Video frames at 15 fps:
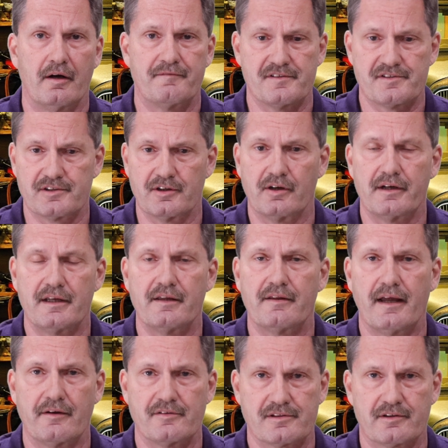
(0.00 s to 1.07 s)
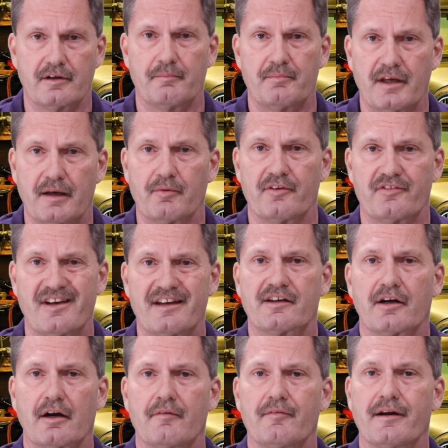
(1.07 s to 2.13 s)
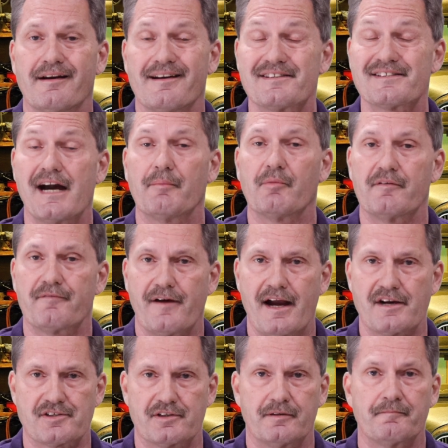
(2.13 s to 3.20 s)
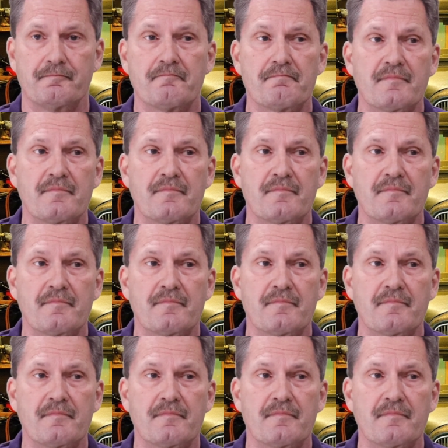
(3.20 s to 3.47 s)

facility that's going to be able to take care of it in a timely fashion.